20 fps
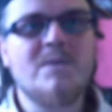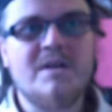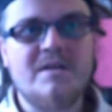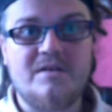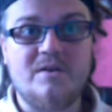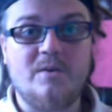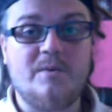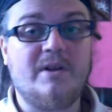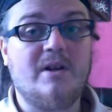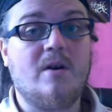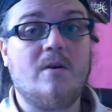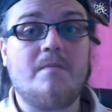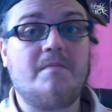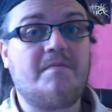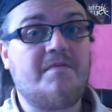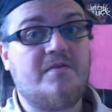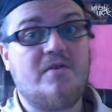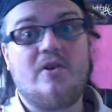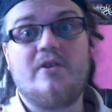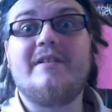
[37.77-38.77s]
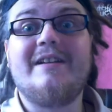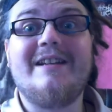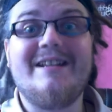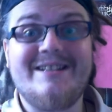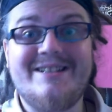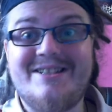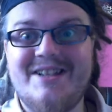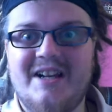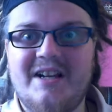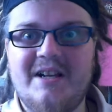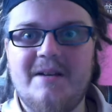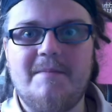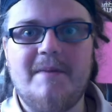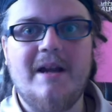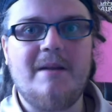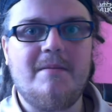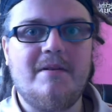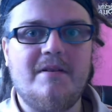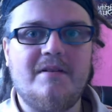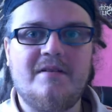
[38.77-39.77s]
so we know up front it's Jelly
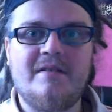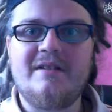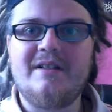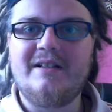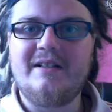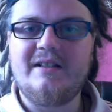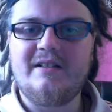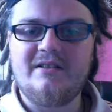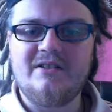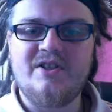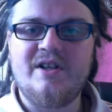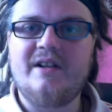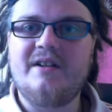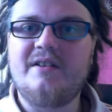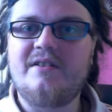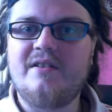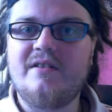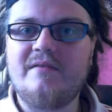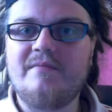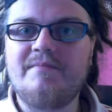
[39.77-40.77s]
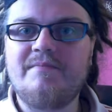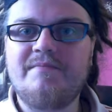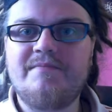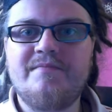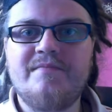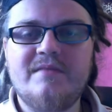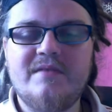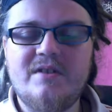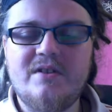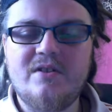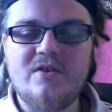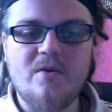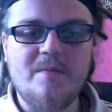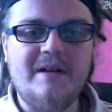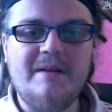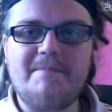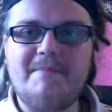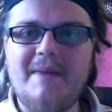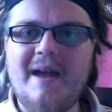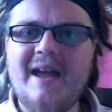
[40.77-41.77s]
Babies, the little gelatin
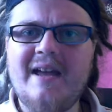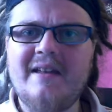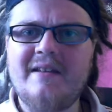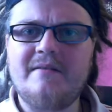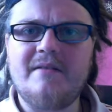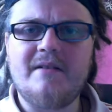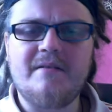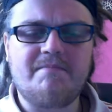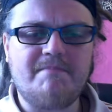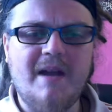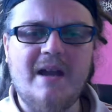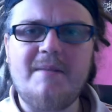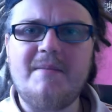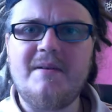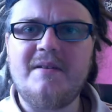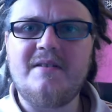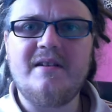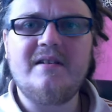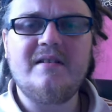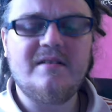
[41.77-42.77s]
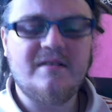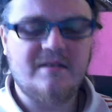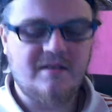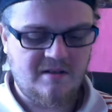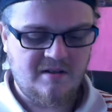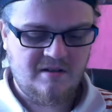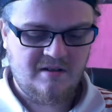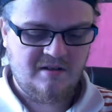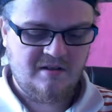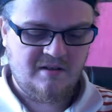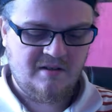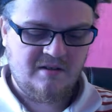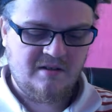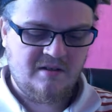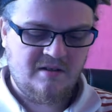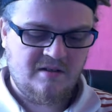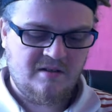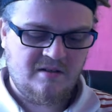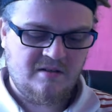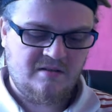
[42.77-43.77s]
gummy bear baby things.
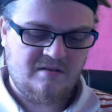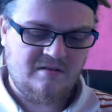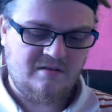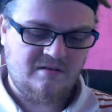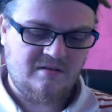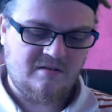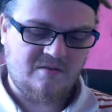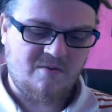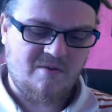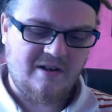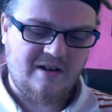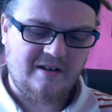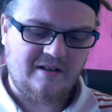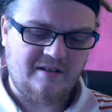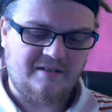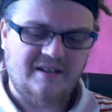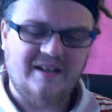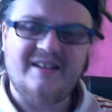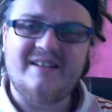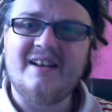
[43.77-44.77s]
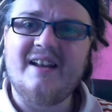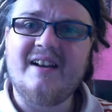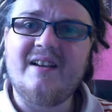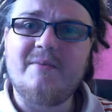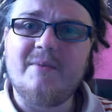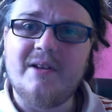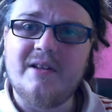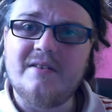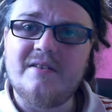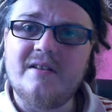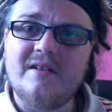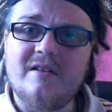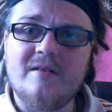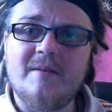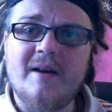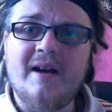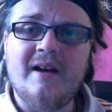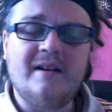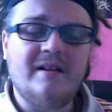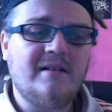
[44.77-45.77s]
It's quite satanic when you're thinking
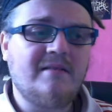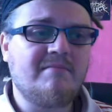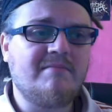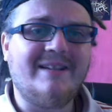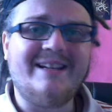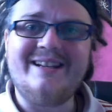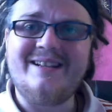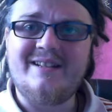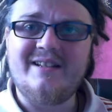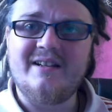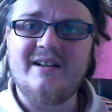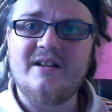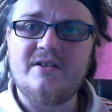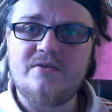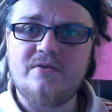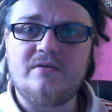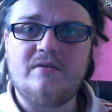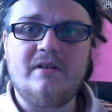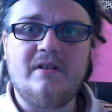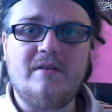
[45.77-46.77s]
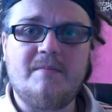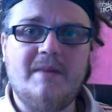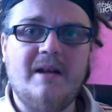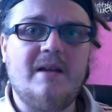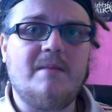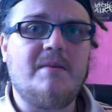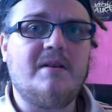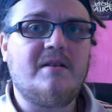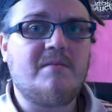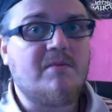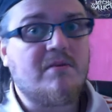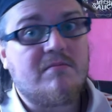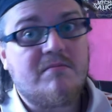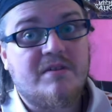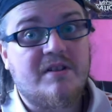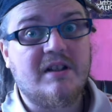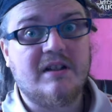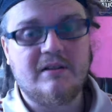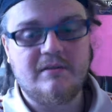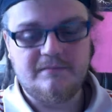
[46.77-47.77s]
about it, eating actual little babies, but
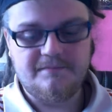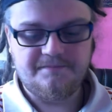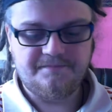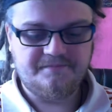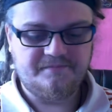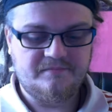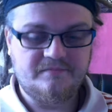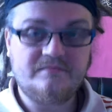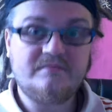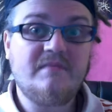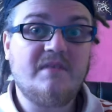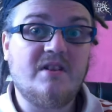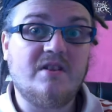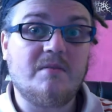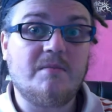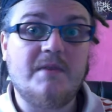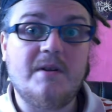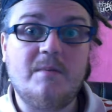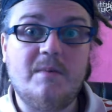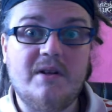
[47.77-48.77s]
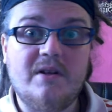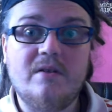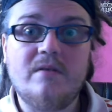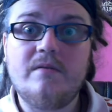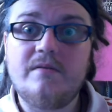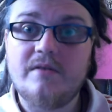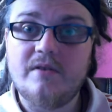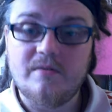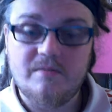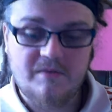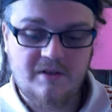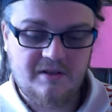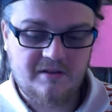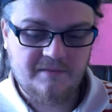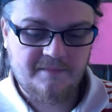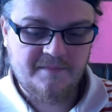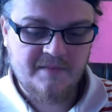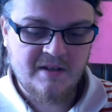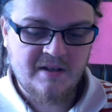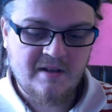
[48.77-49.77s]
still, it's something we do for some reason.
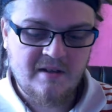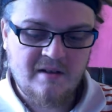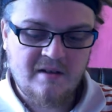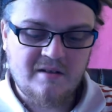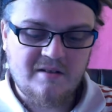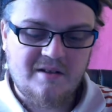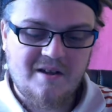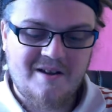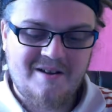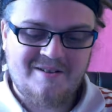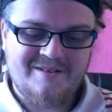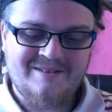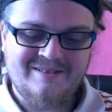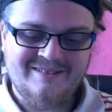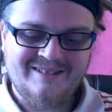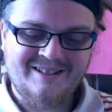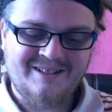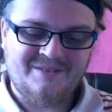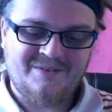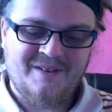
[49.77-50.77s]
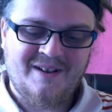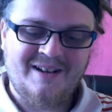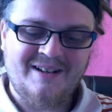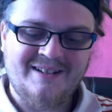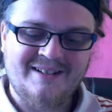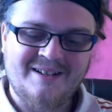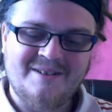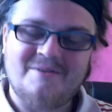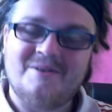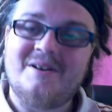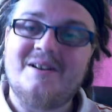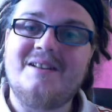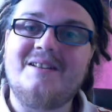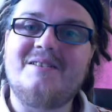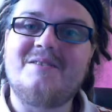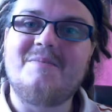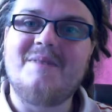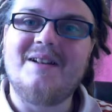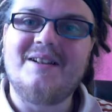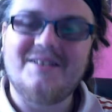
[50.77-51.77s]
So let's find out what it
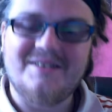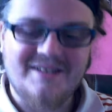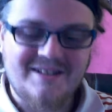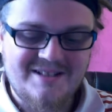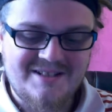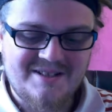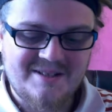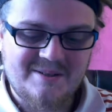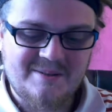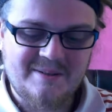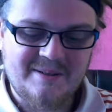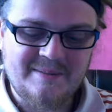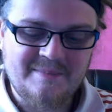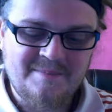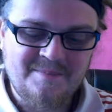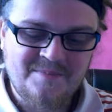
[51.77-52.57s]
smells like, shall we?